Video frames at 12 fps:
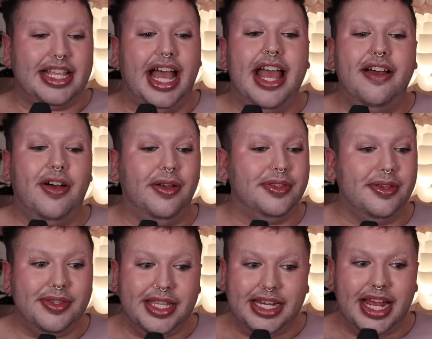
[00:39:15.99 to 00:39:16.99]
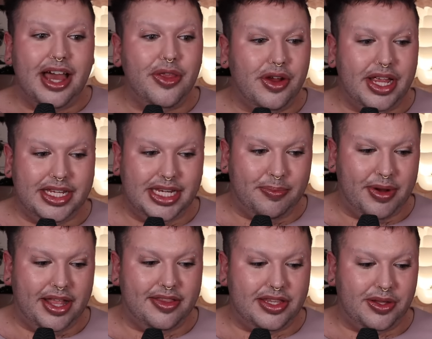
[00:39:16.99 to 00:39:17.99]
I have also seen other indie
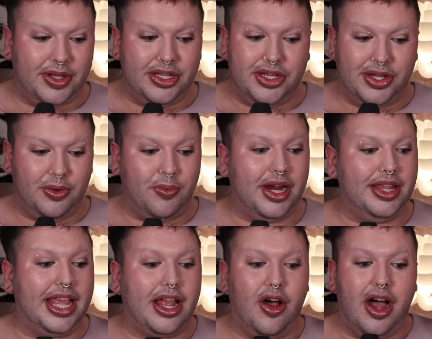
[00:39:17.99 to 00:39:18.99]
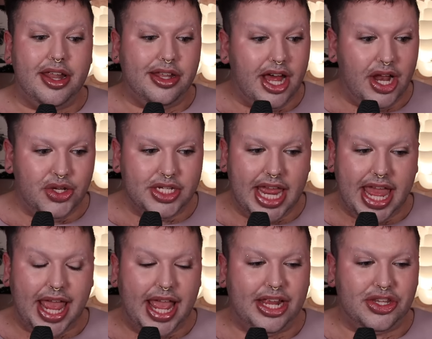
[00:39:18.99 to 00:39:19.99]
brands do it too, where like on launch
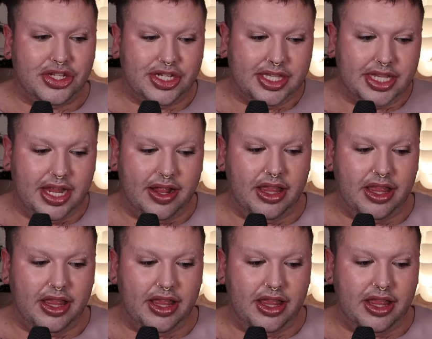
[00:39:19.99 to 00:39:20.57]
day, it's just